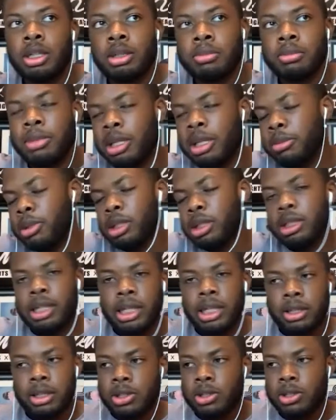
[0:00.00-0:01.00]
Maybe a
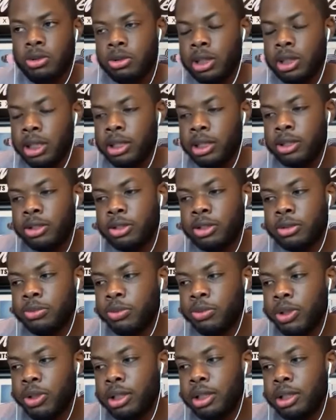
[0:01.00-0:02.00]
day or two later,
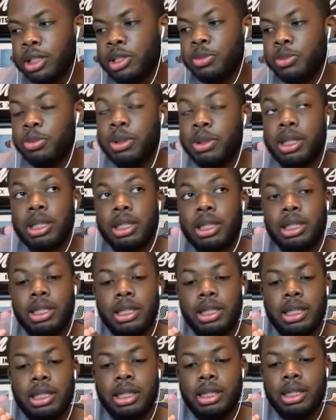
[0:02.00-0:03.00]
it
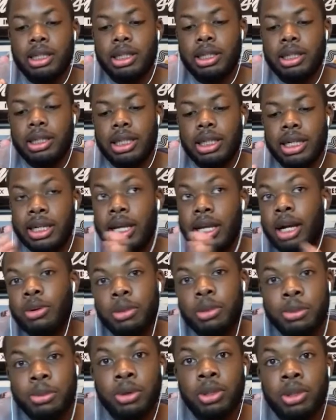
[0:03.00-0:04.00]
got
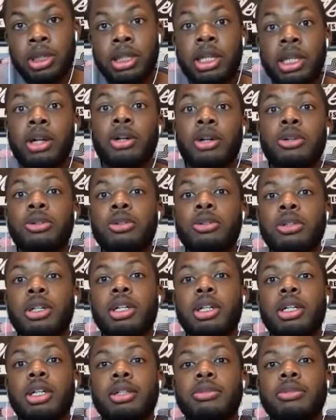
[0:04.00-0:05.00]
reported,
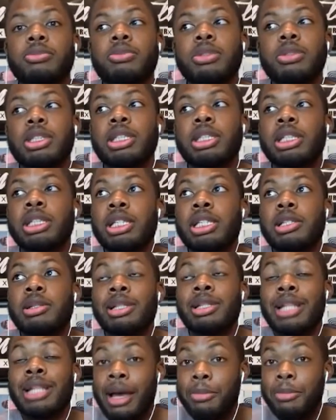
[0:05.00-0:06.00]
she is
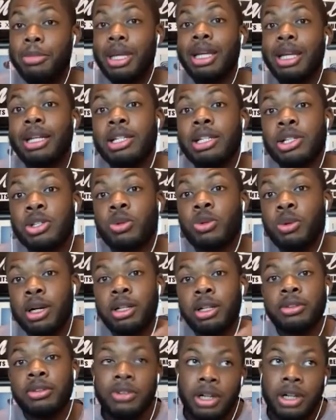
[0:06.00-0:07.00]
not being
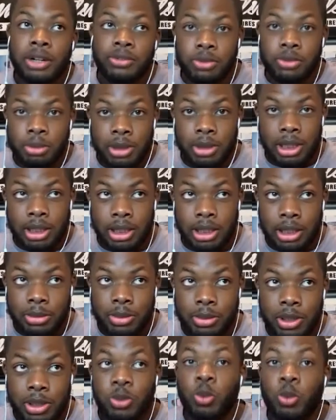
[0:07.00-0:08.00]
disqualified from the
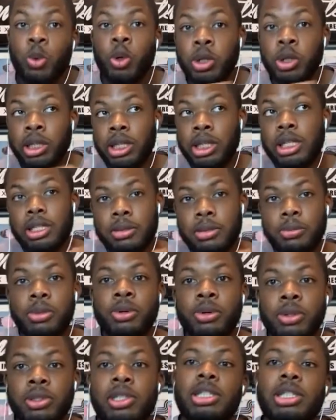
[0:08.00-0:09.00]
Olympics. Awarding is
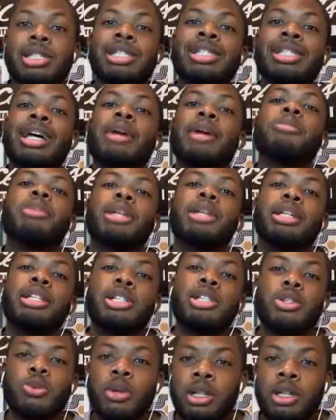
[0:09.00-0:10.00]
important. She is not being
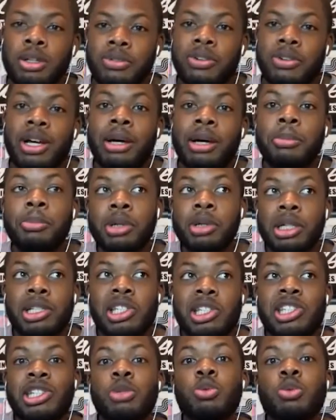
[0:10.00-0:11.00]
disqualified, but
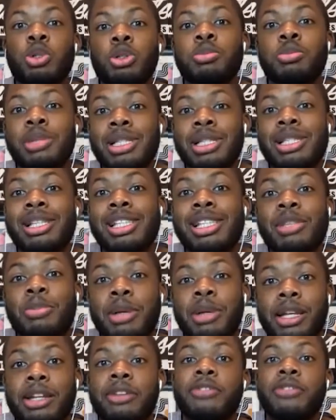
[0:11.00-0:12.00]
she will be
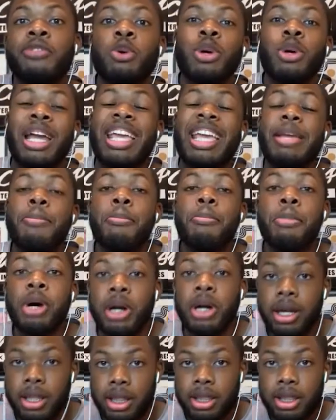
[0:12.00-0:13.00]
suspended for a month.